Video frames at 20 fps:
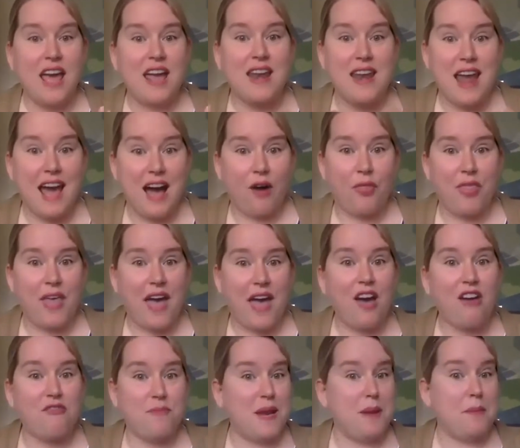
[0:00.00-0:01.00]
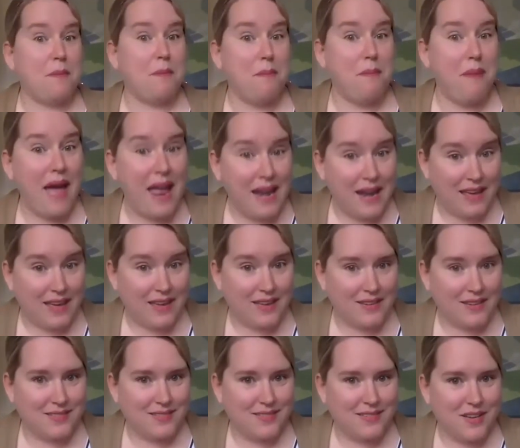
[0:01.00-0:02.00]
Now, there have been many
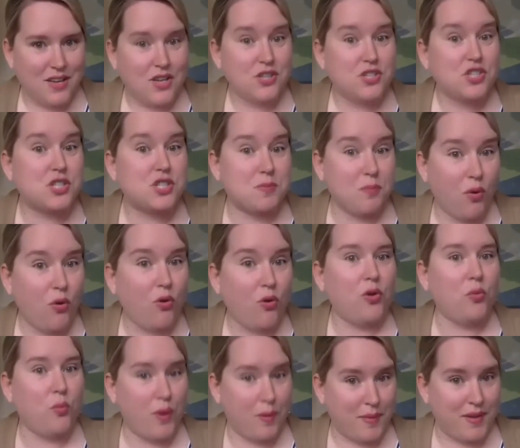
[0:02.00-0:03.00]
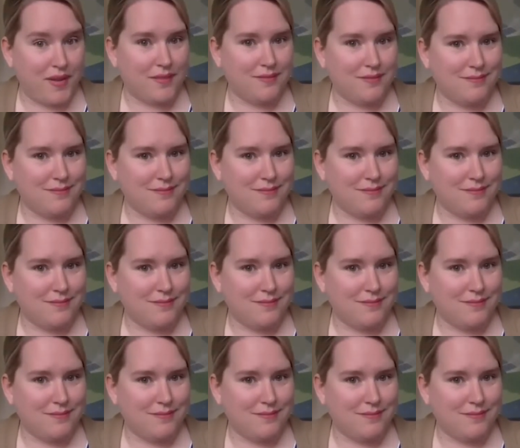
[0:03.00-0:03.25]
small women,